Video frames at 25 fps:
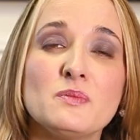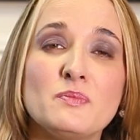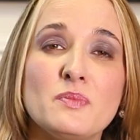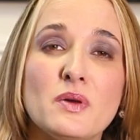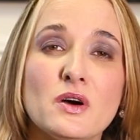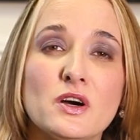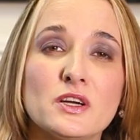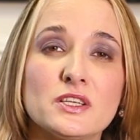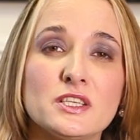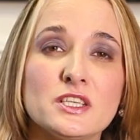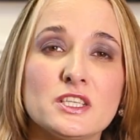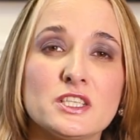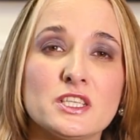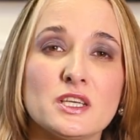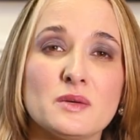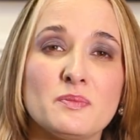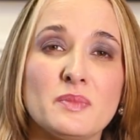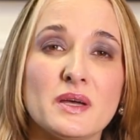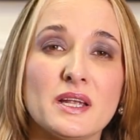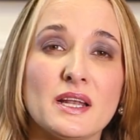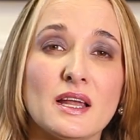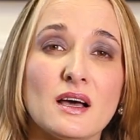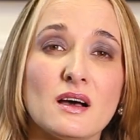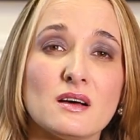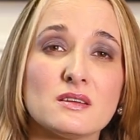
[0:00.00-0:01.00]
partnership
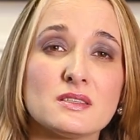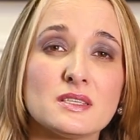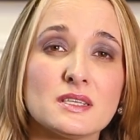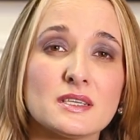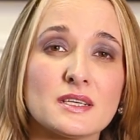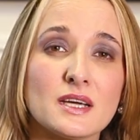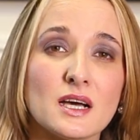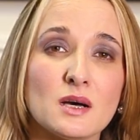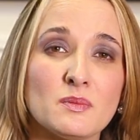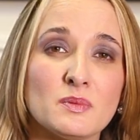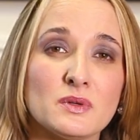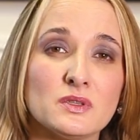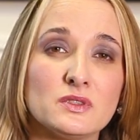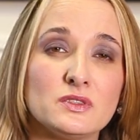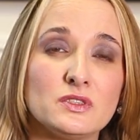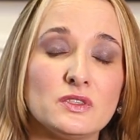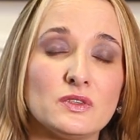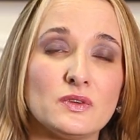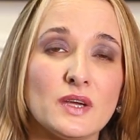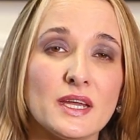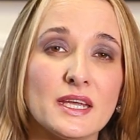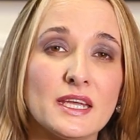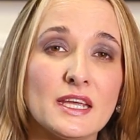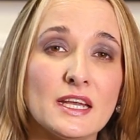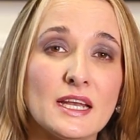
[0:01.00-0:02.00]
allows a couple to
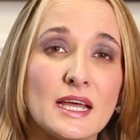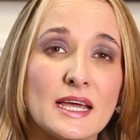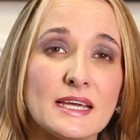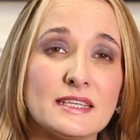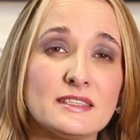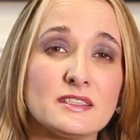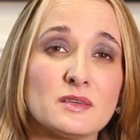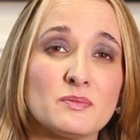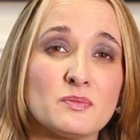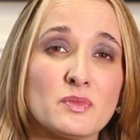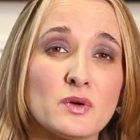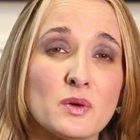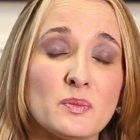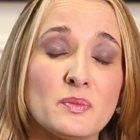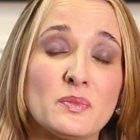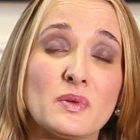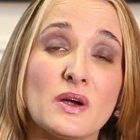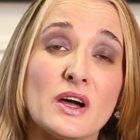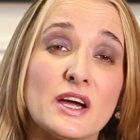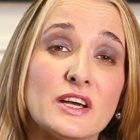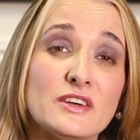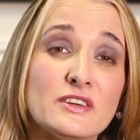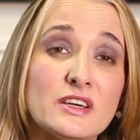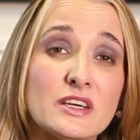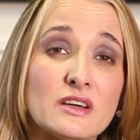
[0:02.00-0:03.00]
regulate the
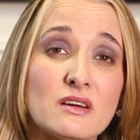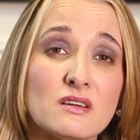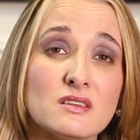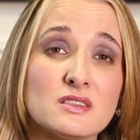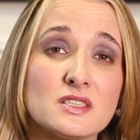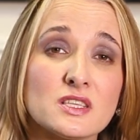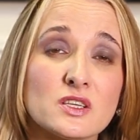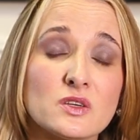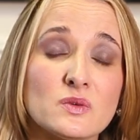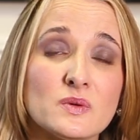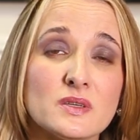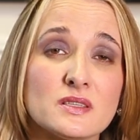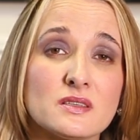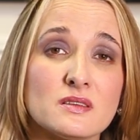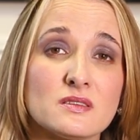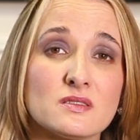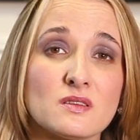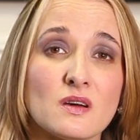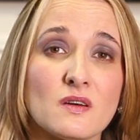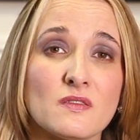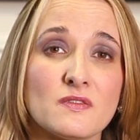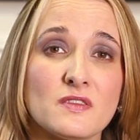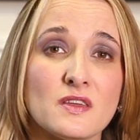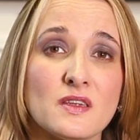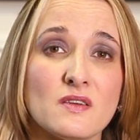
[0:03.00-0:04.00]
proprietary consequences
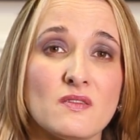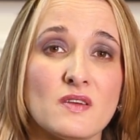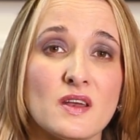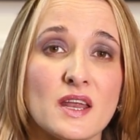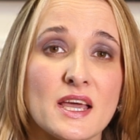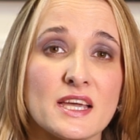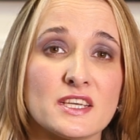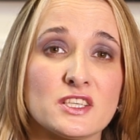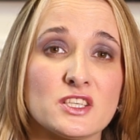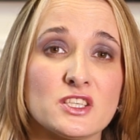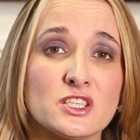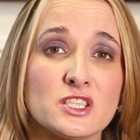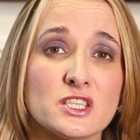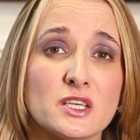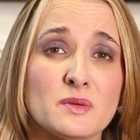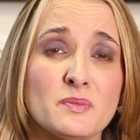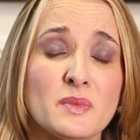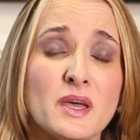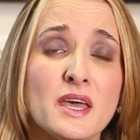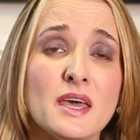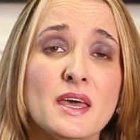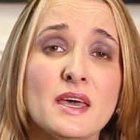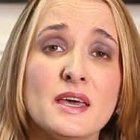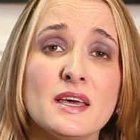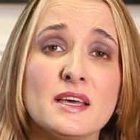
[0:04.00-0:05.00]
of their relationship,
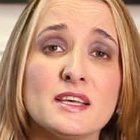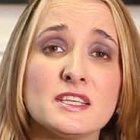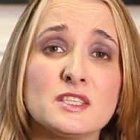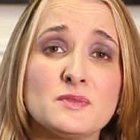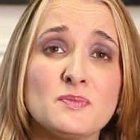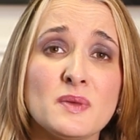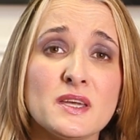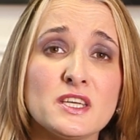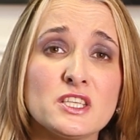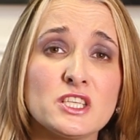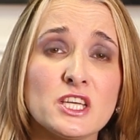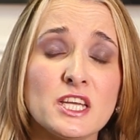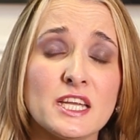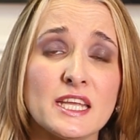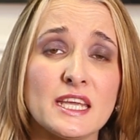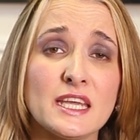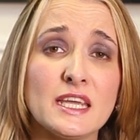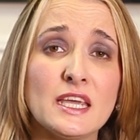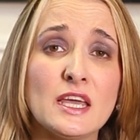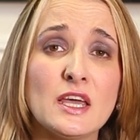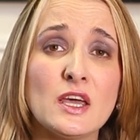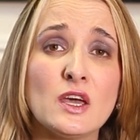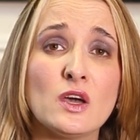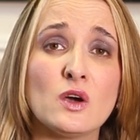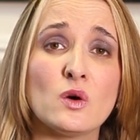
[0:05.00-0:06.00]

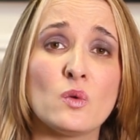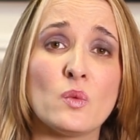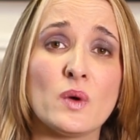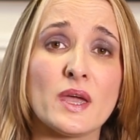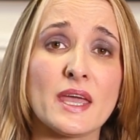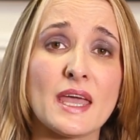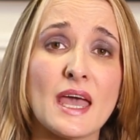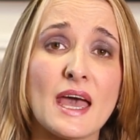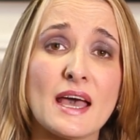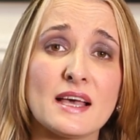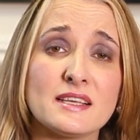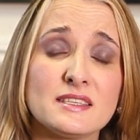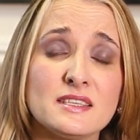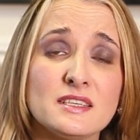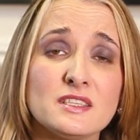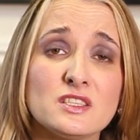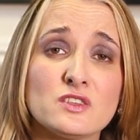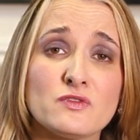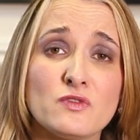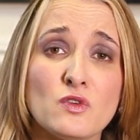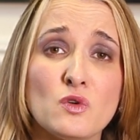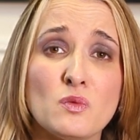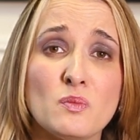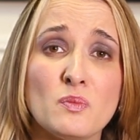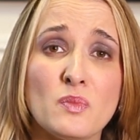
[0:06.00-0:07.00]
especially where assets
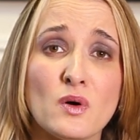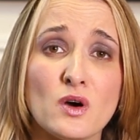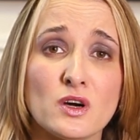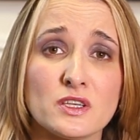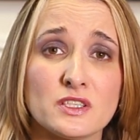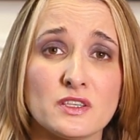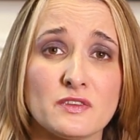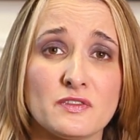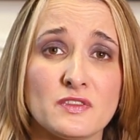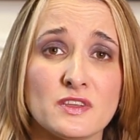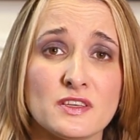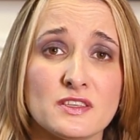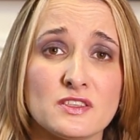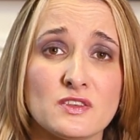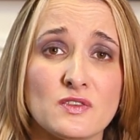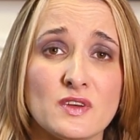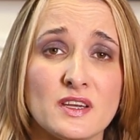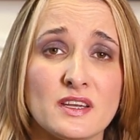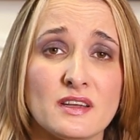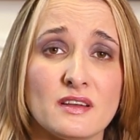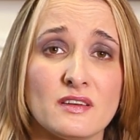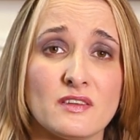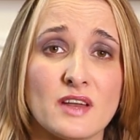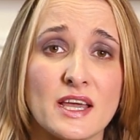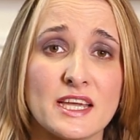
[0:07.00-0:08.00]
form part of this
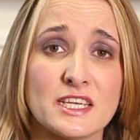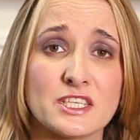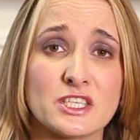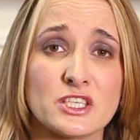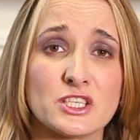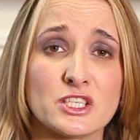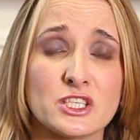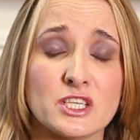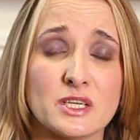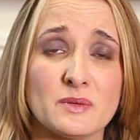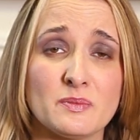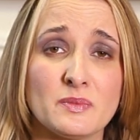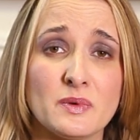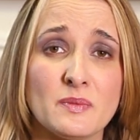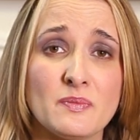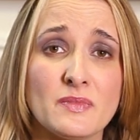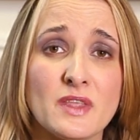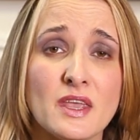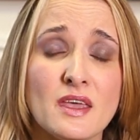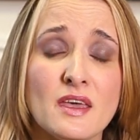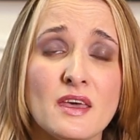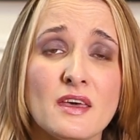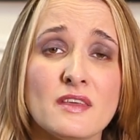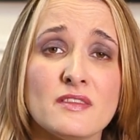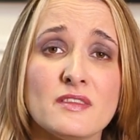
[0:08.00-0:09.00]
relationship.
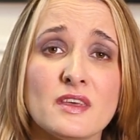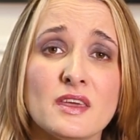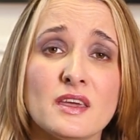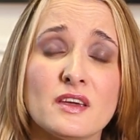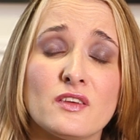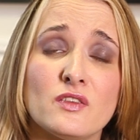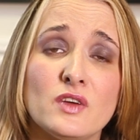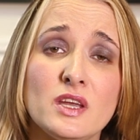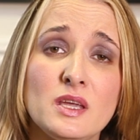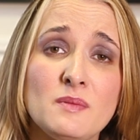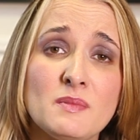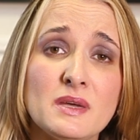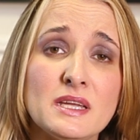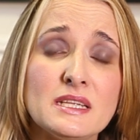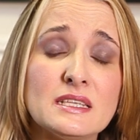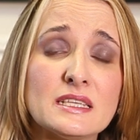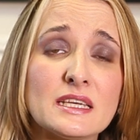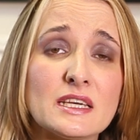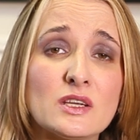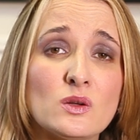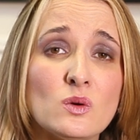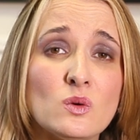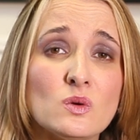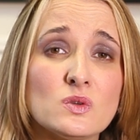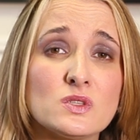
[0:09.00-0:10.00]
The agreement
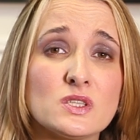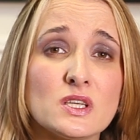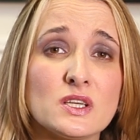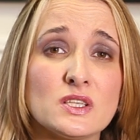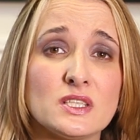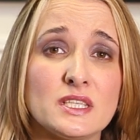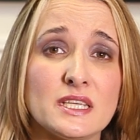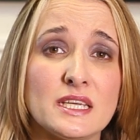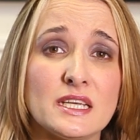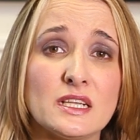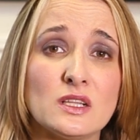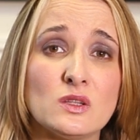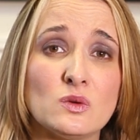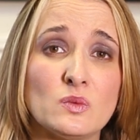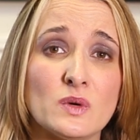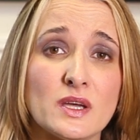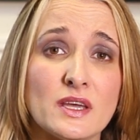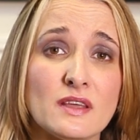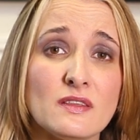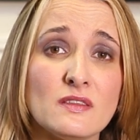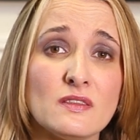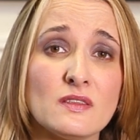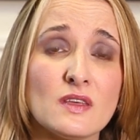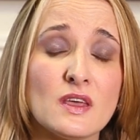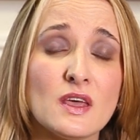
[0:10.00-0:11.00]
can also deal with